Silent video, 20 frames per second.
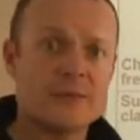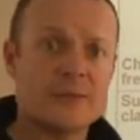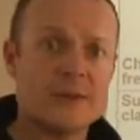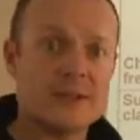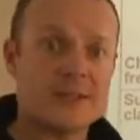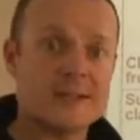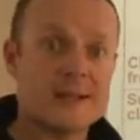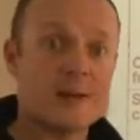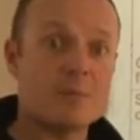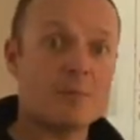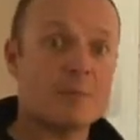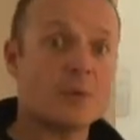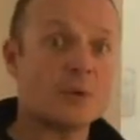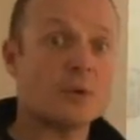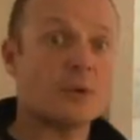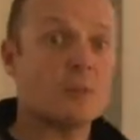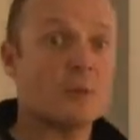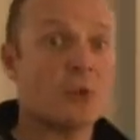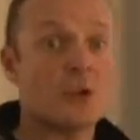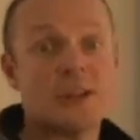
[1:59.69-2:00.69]
for
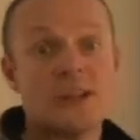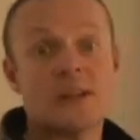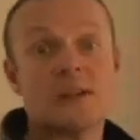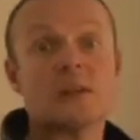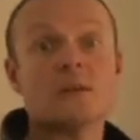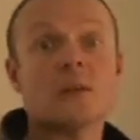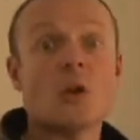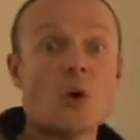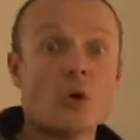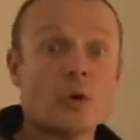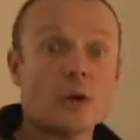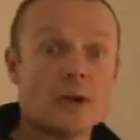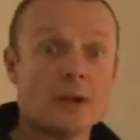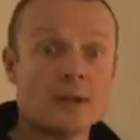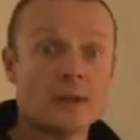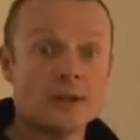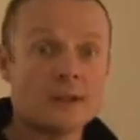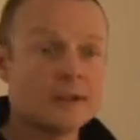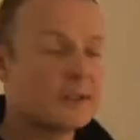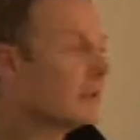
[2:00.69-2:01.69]
example, I'm going to need
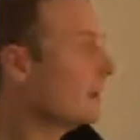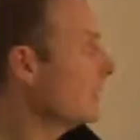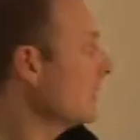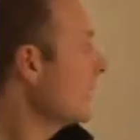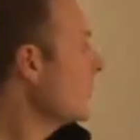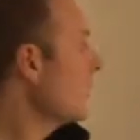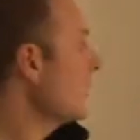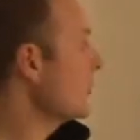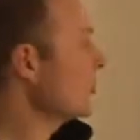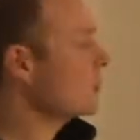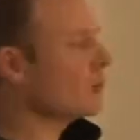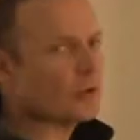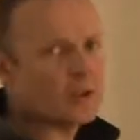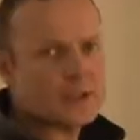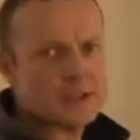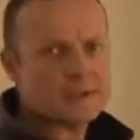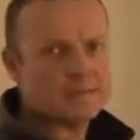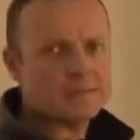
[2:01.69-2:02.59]
longer, and it's going